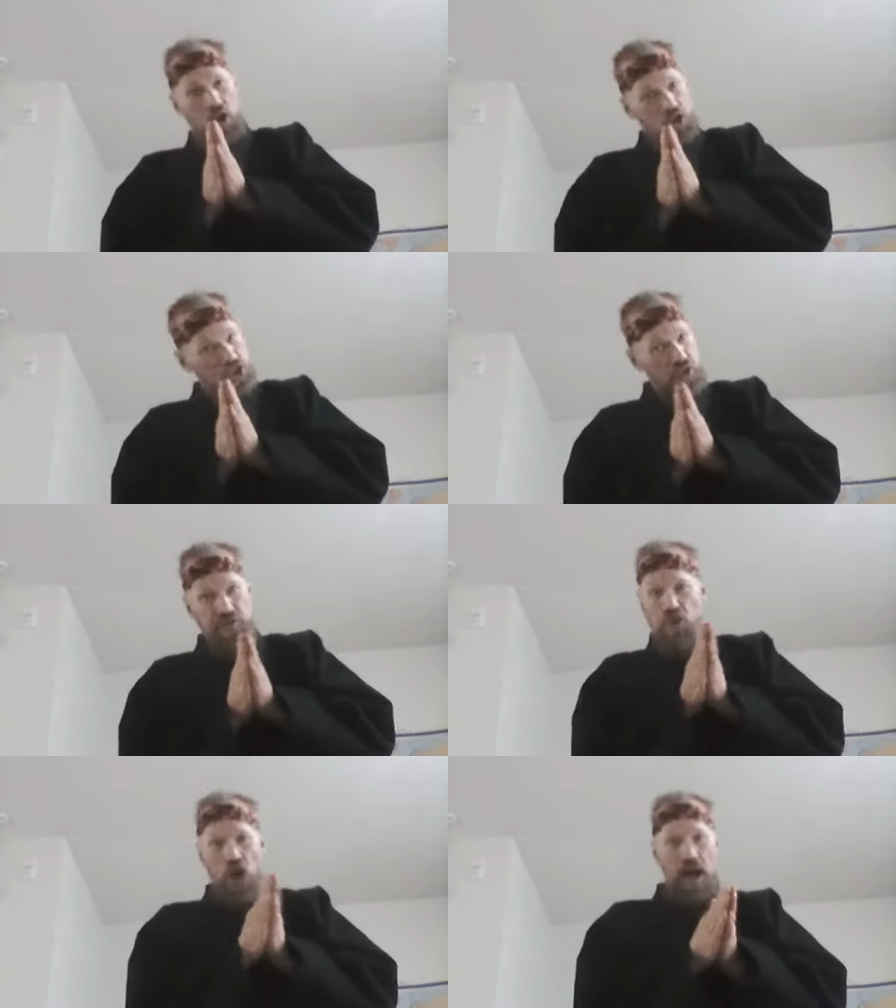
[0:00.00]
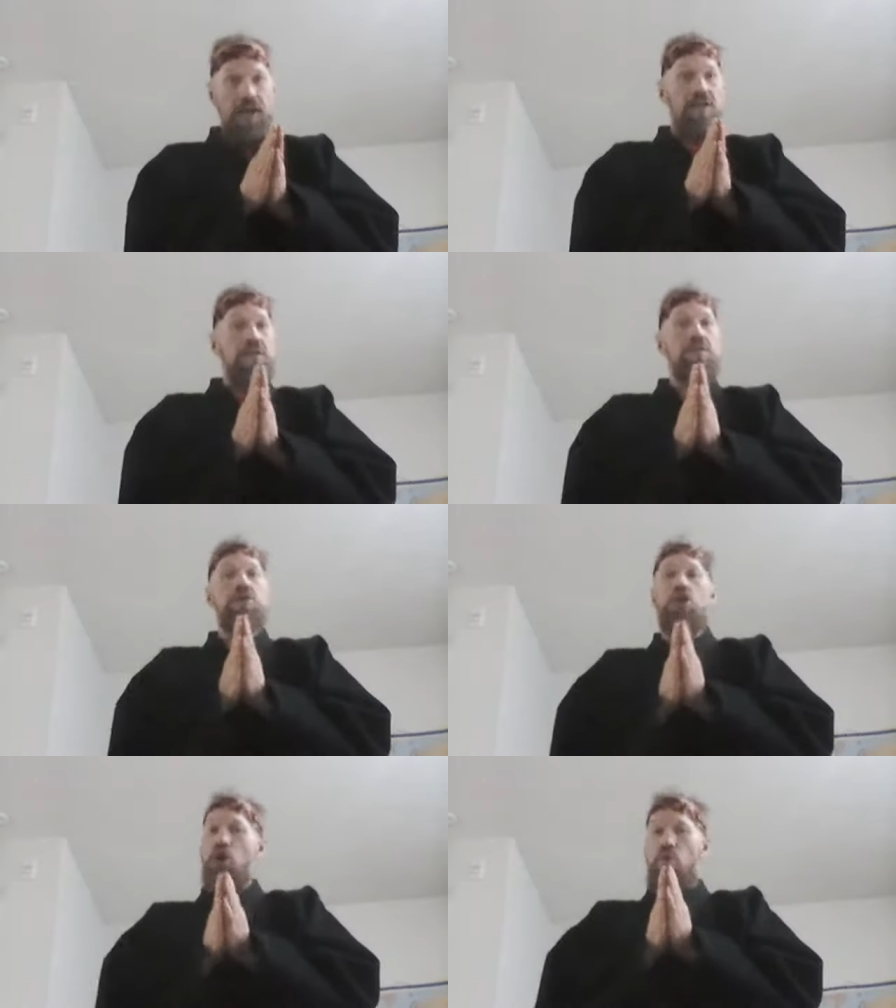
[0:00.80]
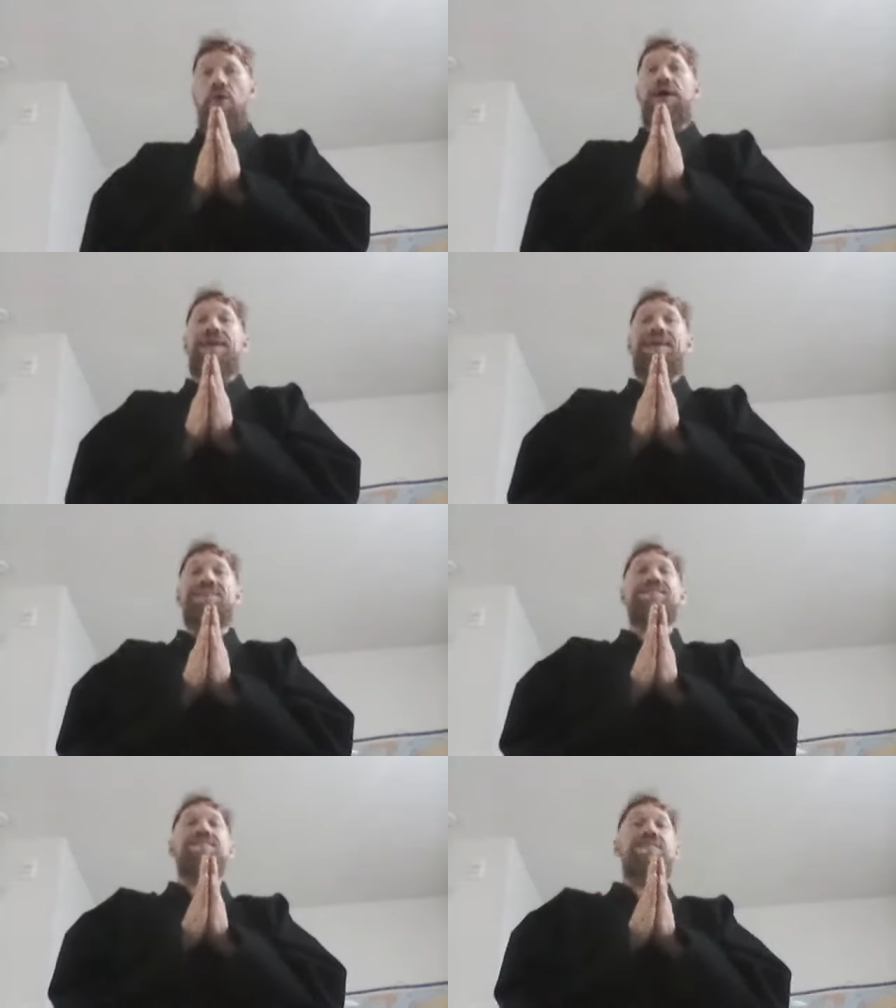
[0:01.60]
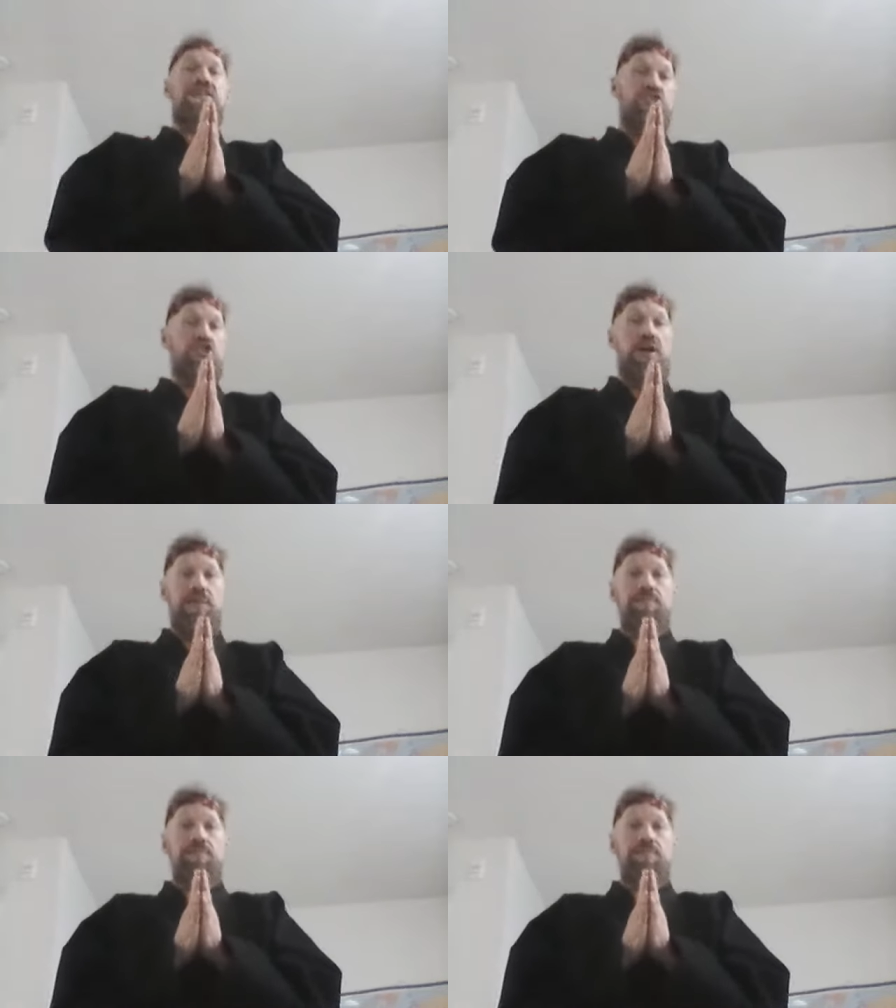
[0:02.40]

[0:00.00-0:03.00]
shall not go against a ninja.